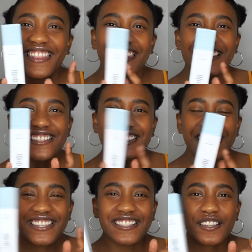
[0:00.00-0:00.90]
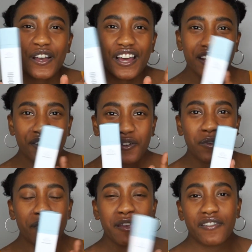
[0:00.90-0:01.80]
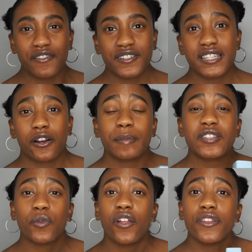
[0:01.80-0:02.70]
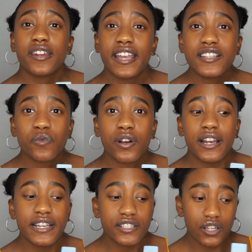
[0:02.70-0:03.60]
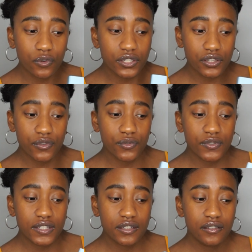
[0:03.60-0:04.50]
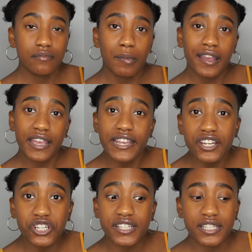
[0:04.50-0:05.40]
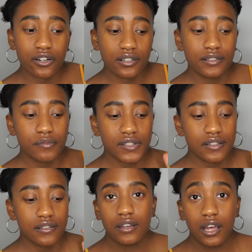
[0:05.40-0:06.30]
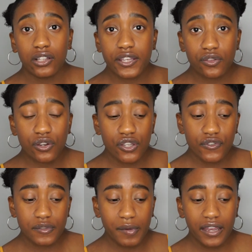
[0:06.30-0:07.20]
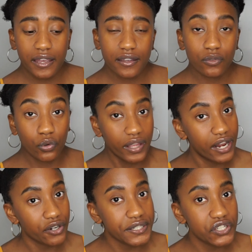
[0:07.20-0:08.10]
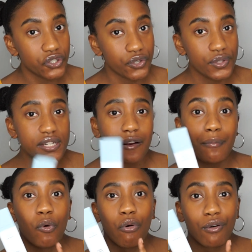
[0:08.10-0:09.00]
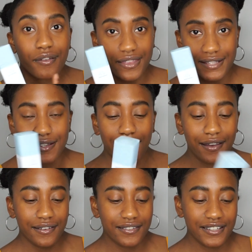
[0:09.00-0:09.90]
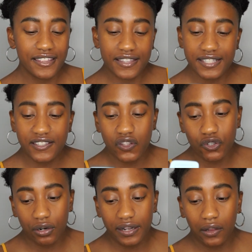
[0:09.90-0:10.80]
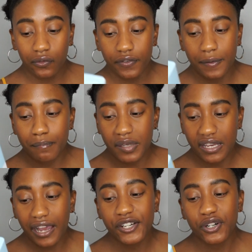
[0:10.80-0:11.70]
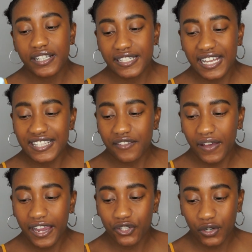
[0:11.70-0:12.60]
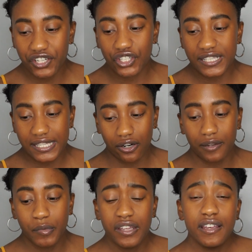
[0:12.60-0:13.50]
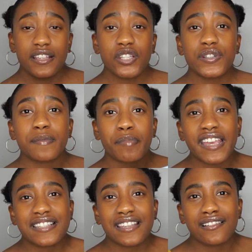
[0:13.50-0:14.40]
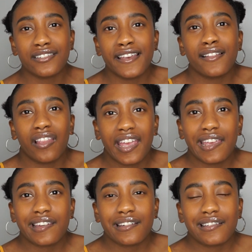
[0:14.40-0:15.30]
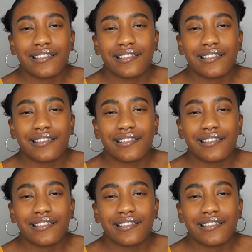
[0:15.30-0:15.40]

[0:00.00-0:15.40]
this is another one of my favorite serums. So on the nights where I don't use my AHA serums, I'll either use my Ole Henriksen Truth Serum or this guy. And this is the Drunk Elephant B-Hydra Intensive Hydration Serum. So it's basically like